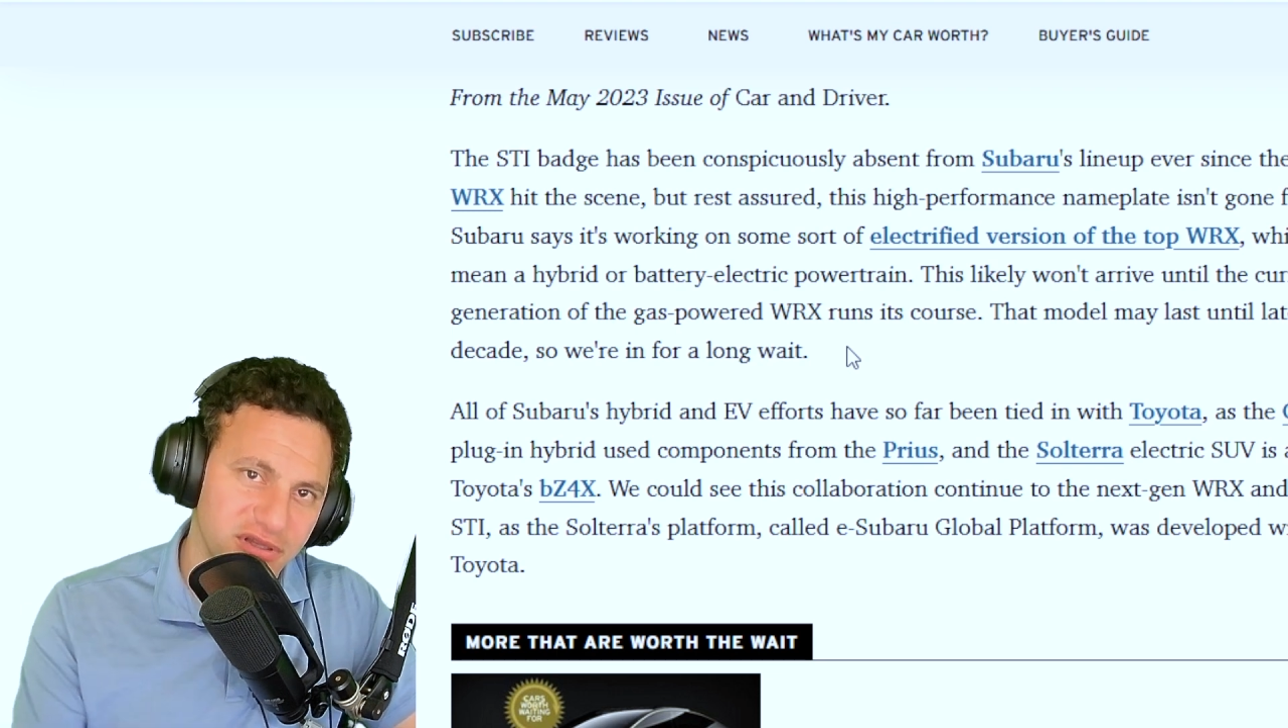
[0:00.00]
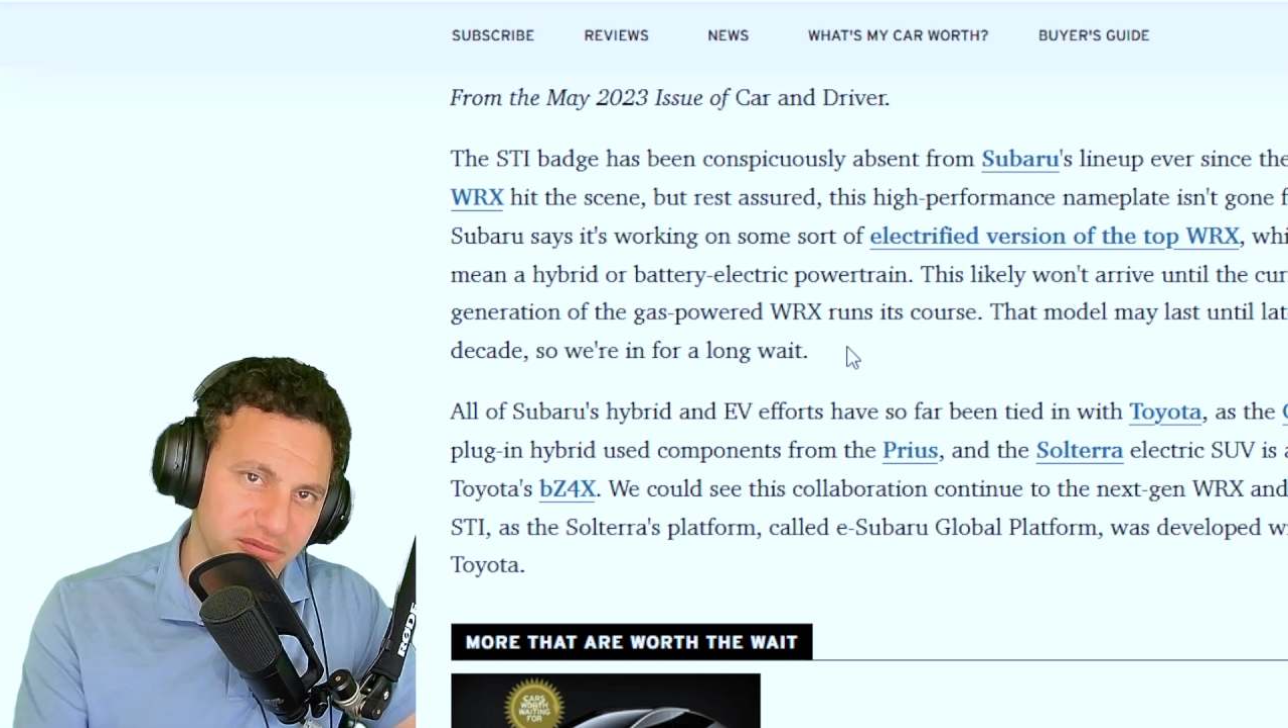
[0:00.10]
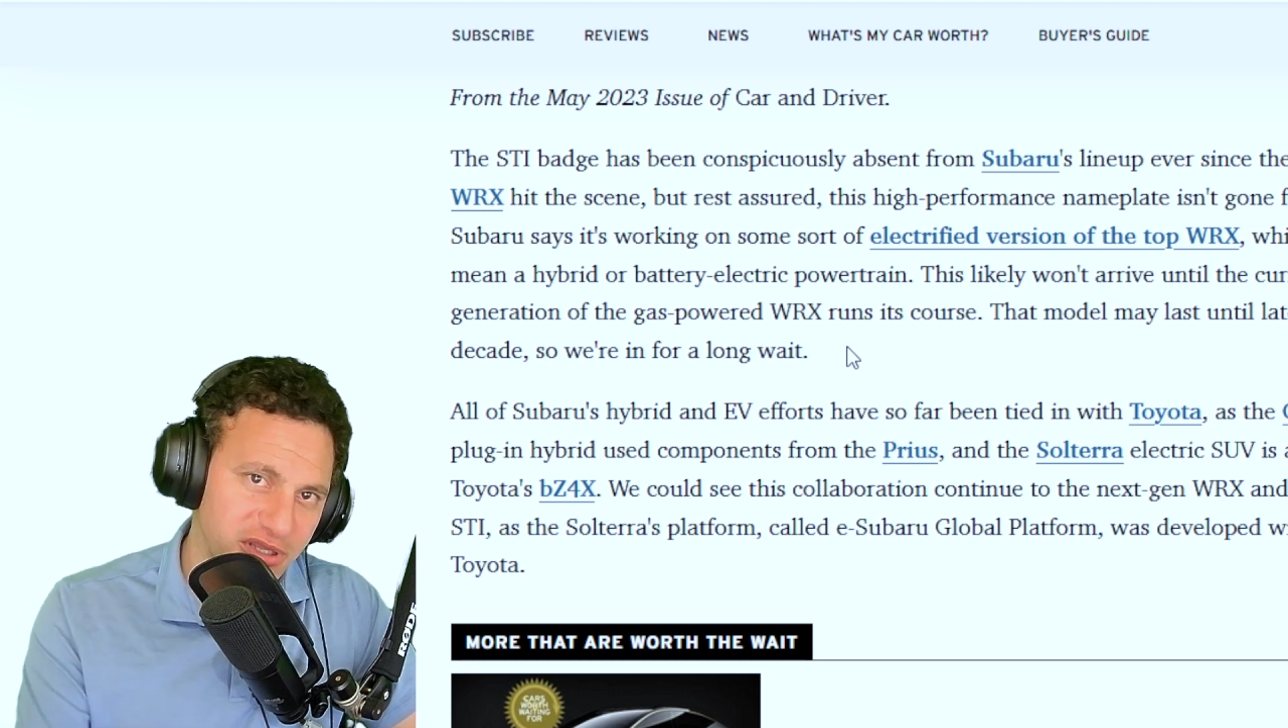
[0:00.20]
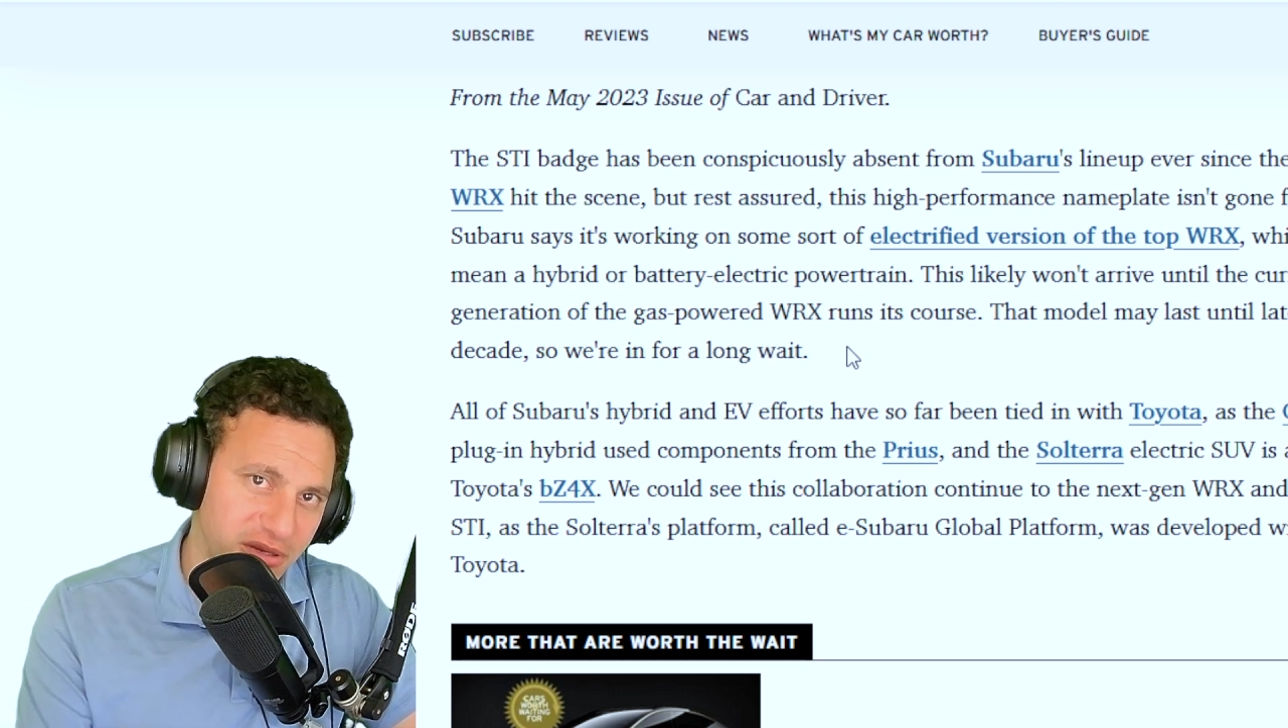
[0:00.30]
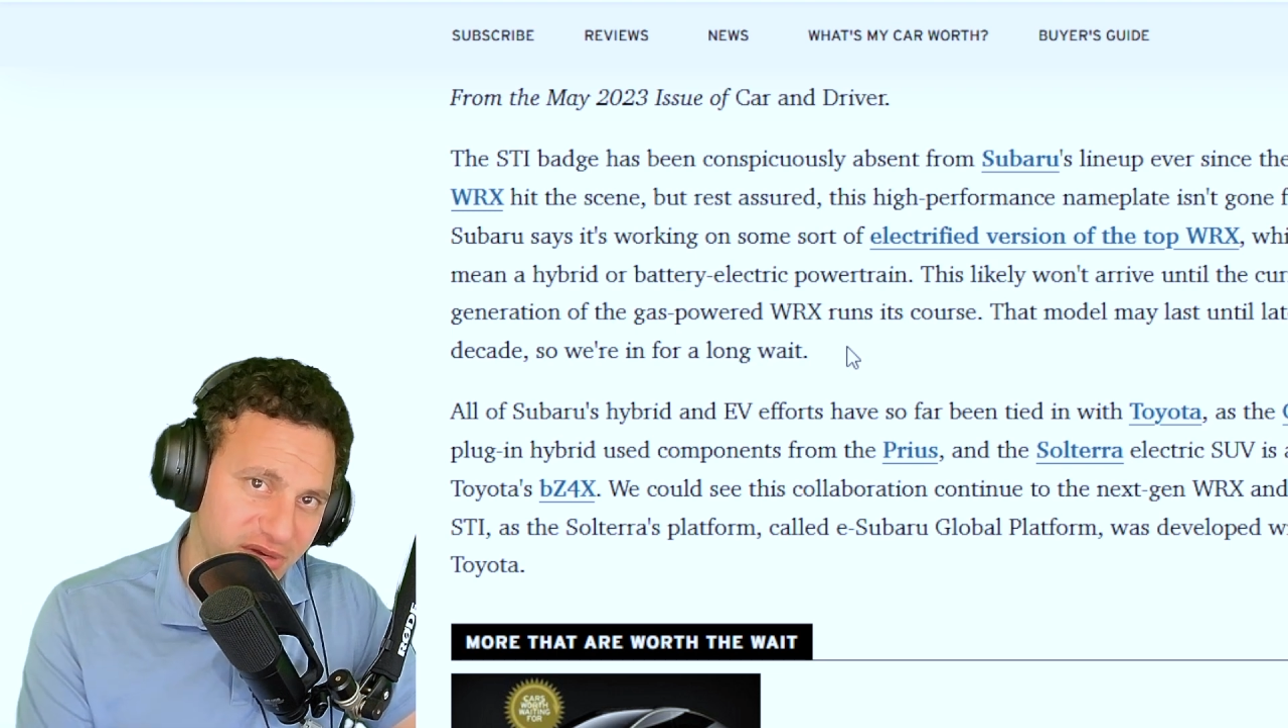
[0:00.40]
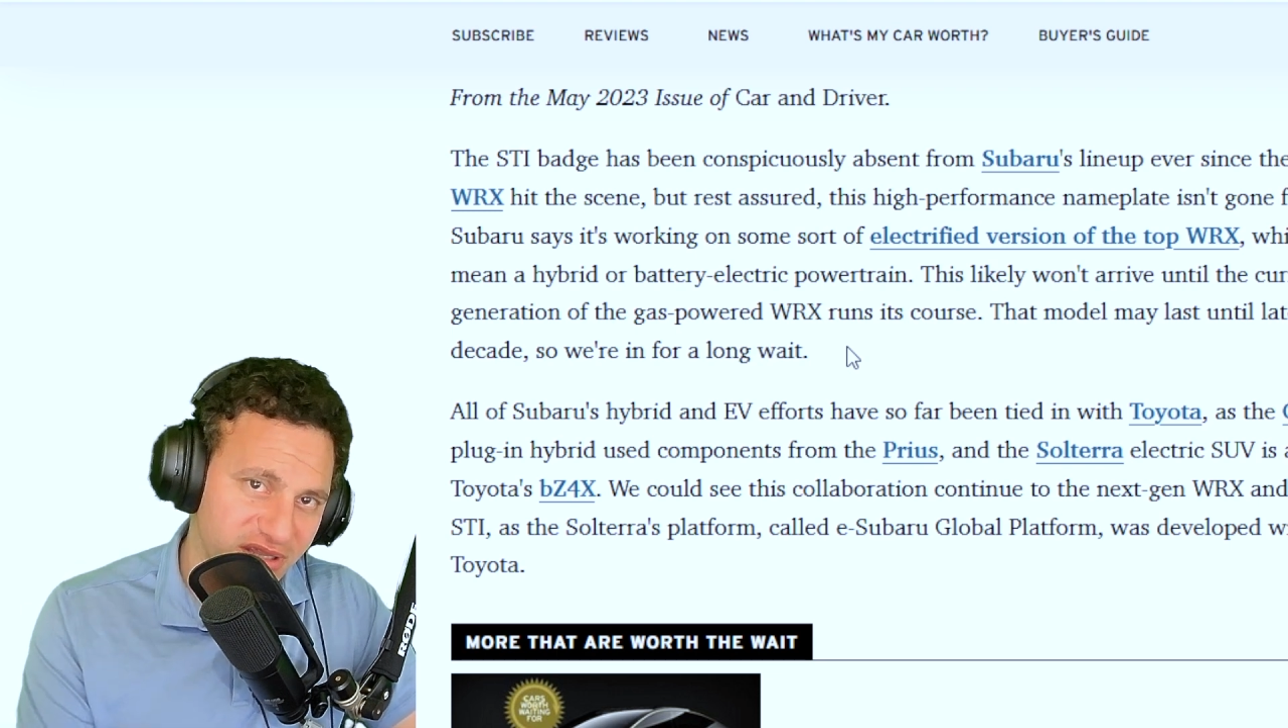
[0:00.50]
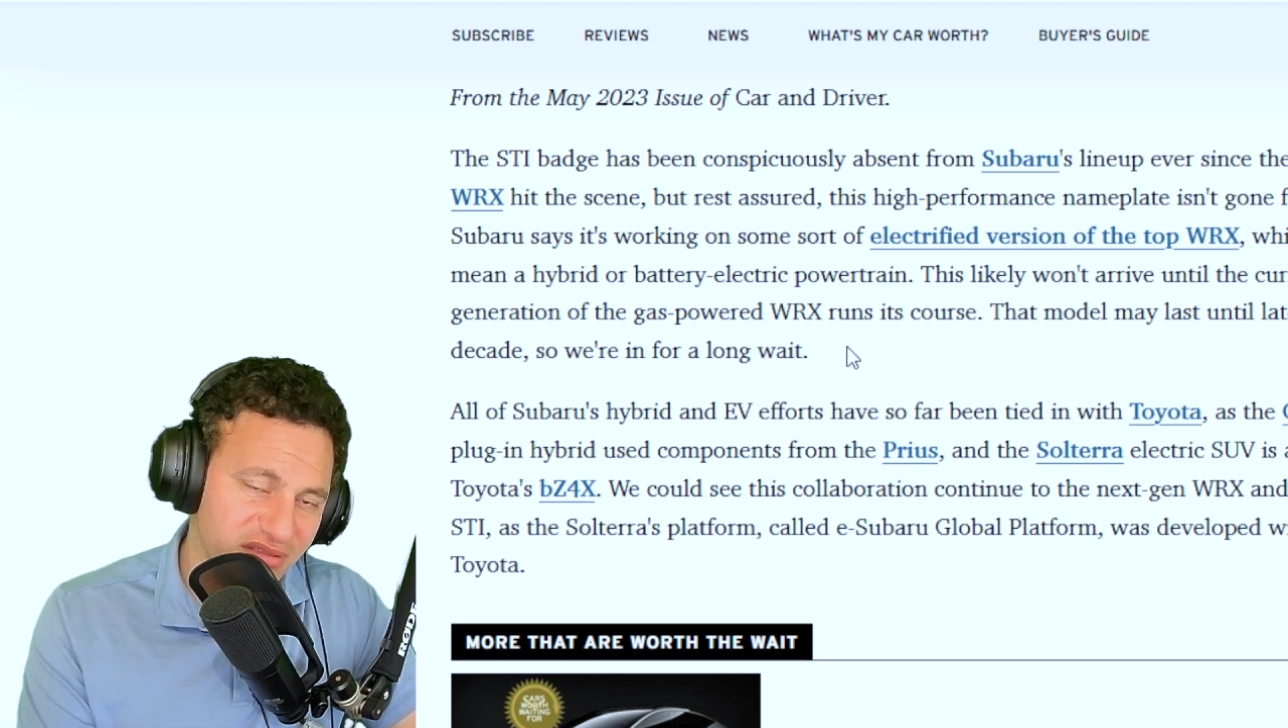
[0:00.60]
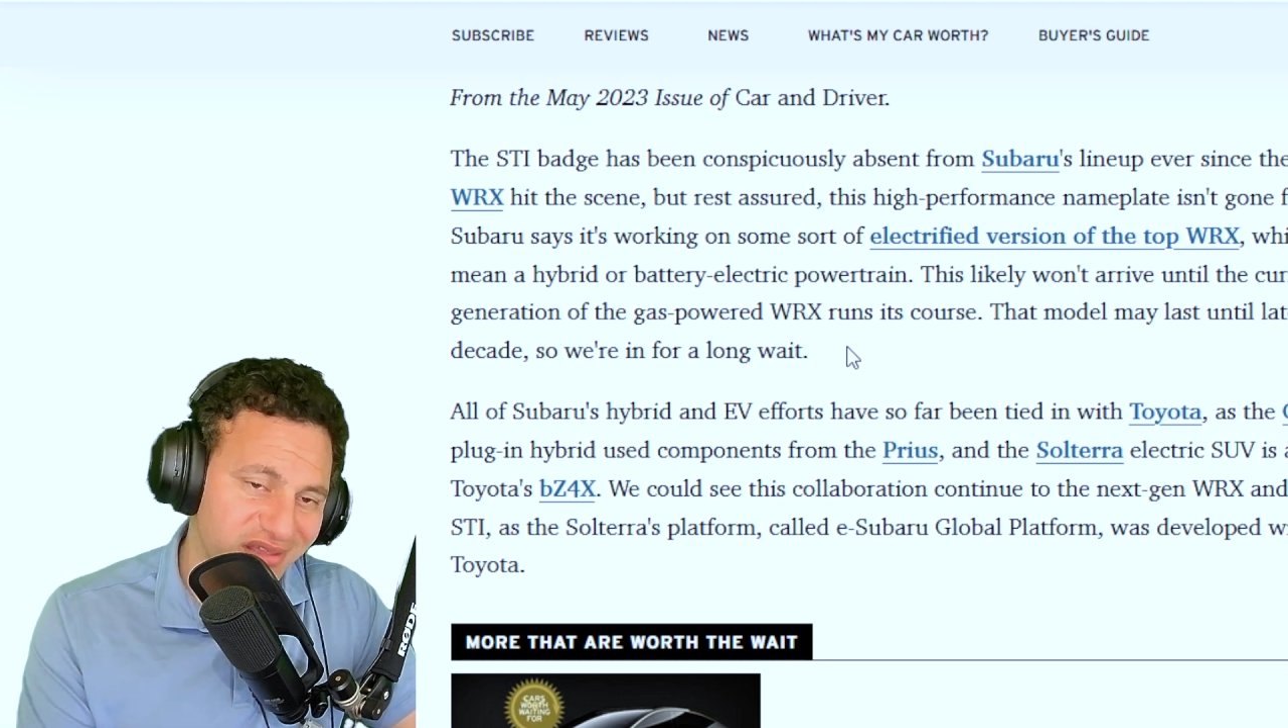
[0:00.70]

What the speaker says: WRX